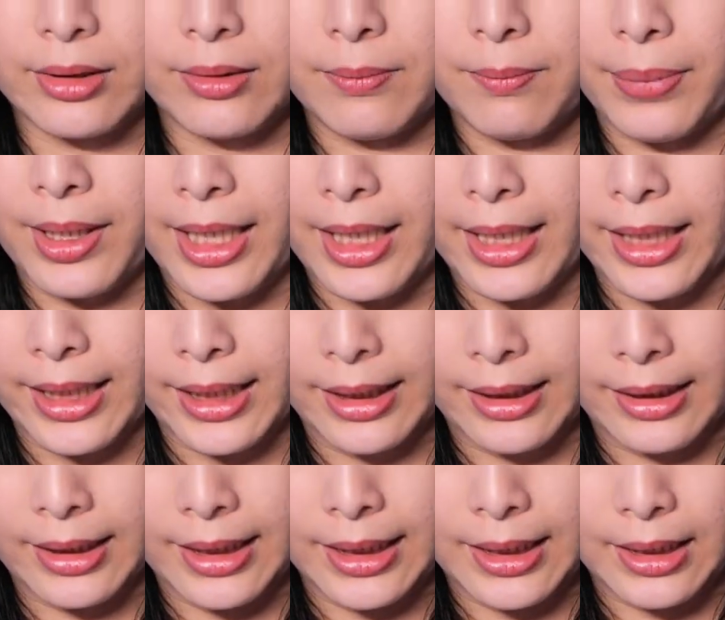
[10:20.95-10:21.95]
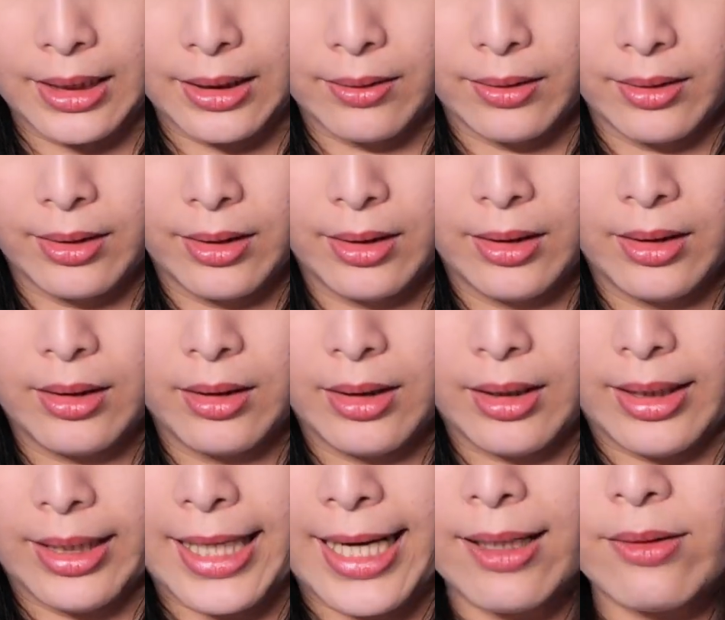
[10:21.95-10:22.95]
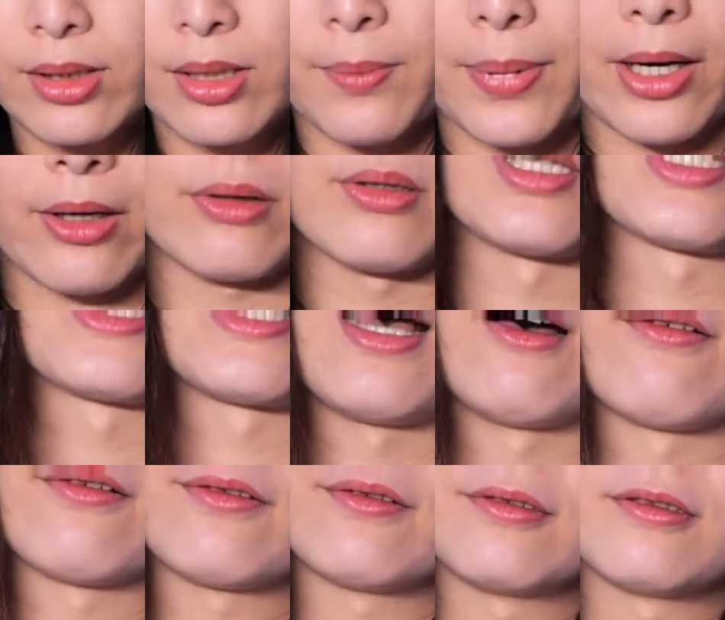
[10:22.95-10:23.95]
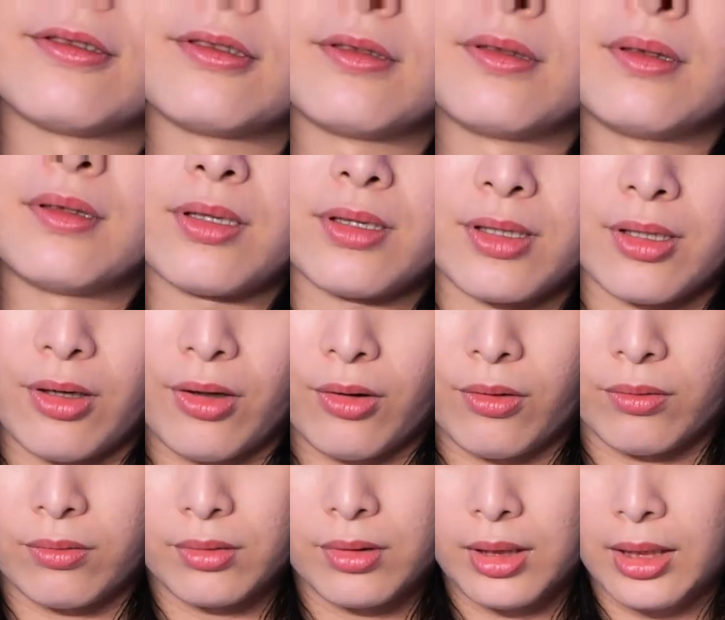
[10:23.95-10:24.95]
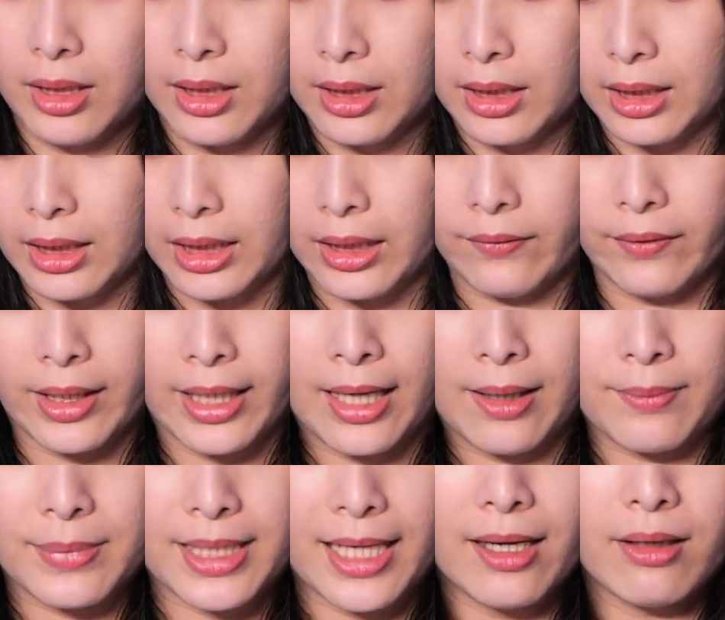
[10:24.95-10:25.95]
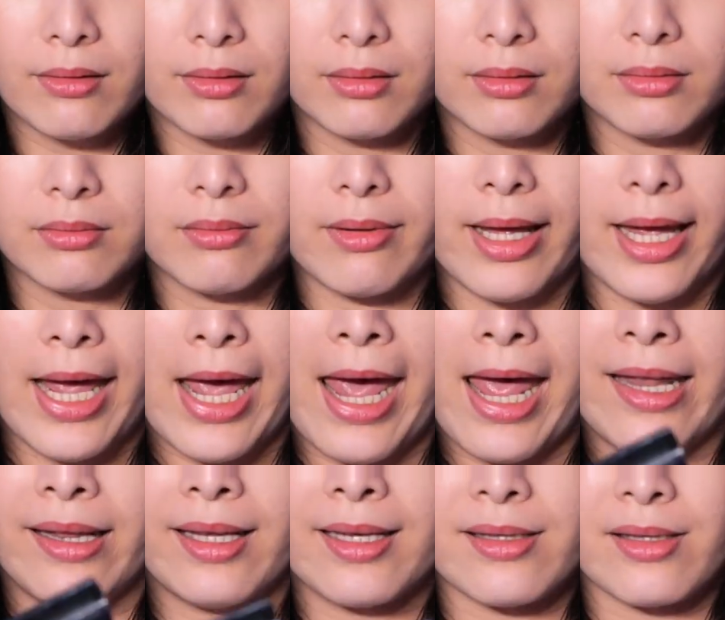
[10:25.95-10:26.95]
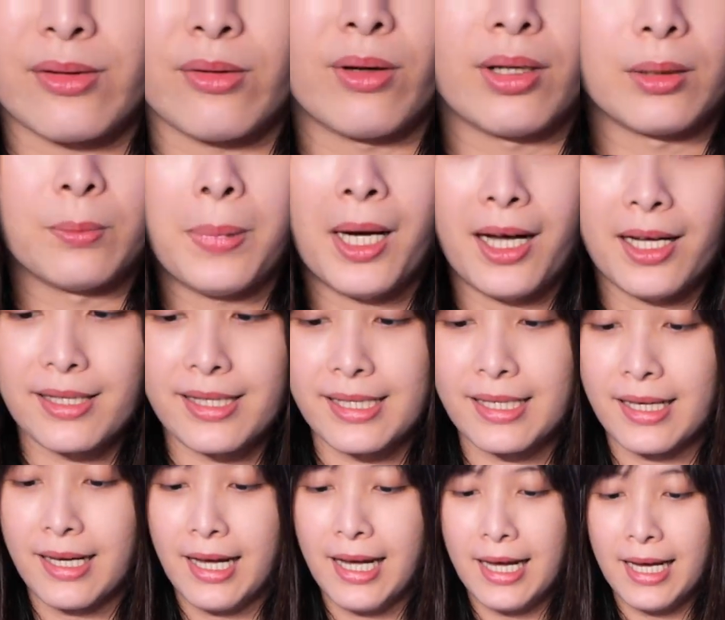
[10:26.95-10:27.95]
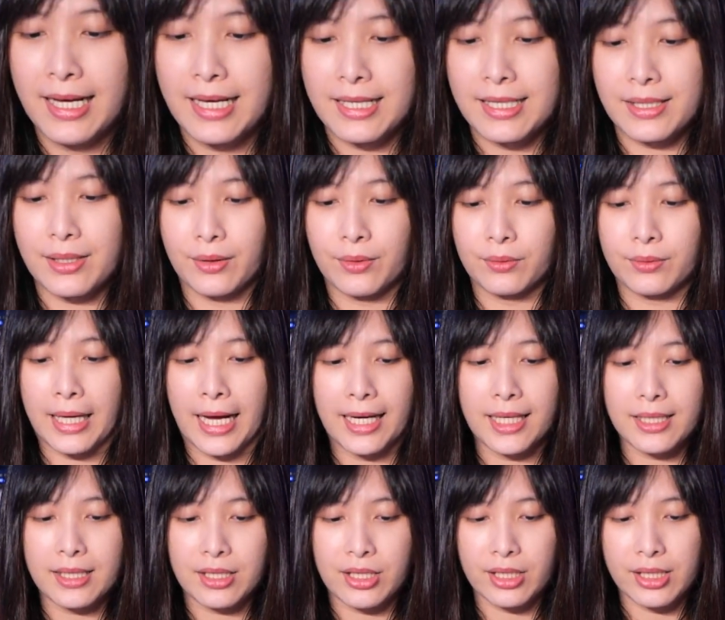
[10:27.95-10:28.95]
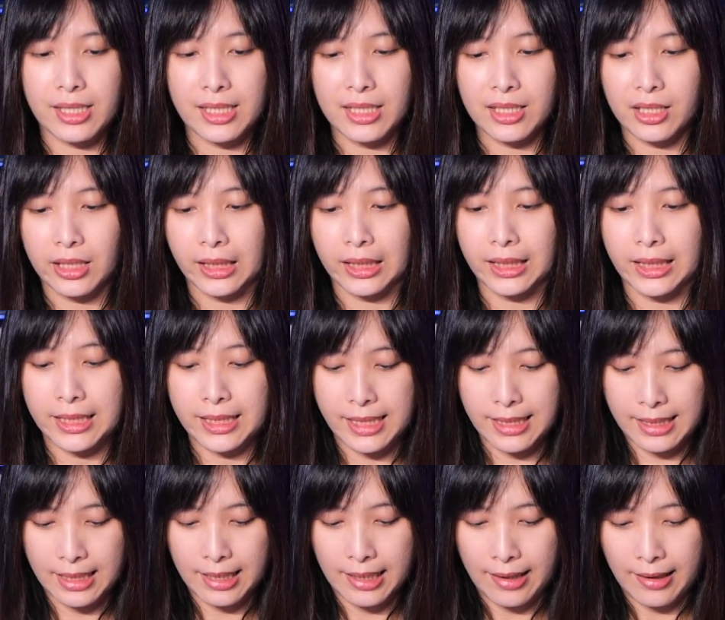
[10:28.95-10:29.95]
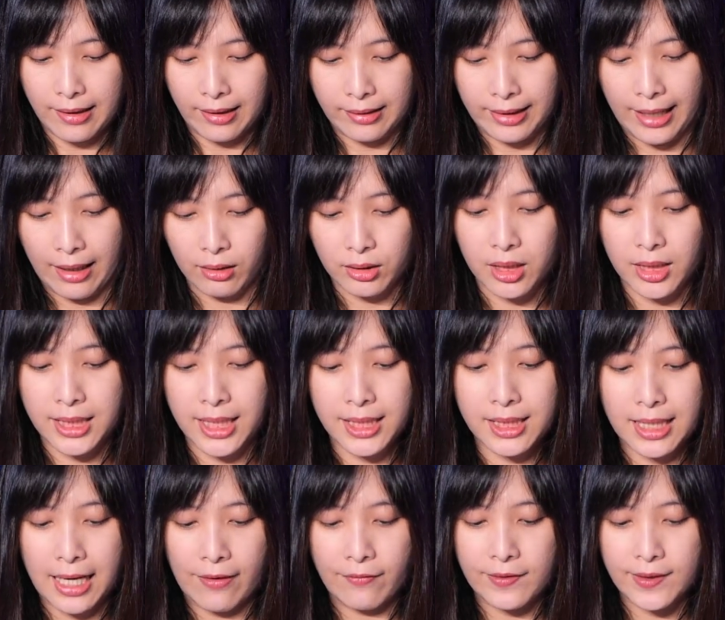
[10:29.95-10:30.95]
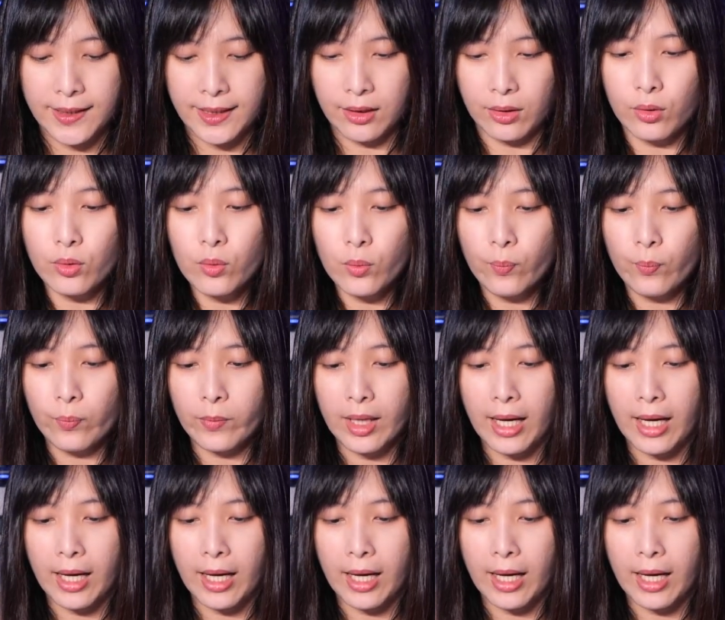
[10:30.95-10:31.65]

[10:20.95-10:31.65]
in by the outer barrel itself. So lever comes out and there's no other parts. So that is just ingenious. Now to take the FCU,